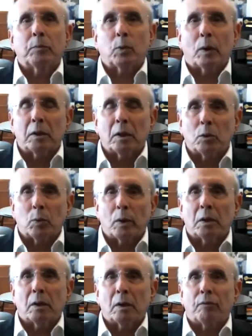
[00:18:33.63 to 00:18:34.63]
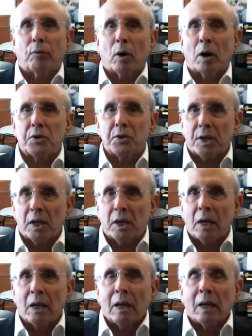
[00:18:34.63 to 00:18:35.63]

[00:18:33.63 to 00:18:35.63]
2020 for our city,